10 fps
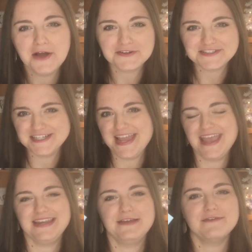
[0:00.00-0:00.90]

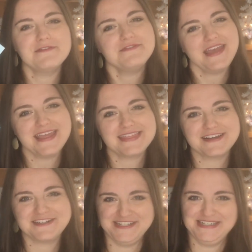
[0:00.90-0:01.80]
creative
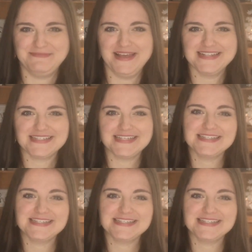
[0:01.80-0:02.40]
faith Christmas.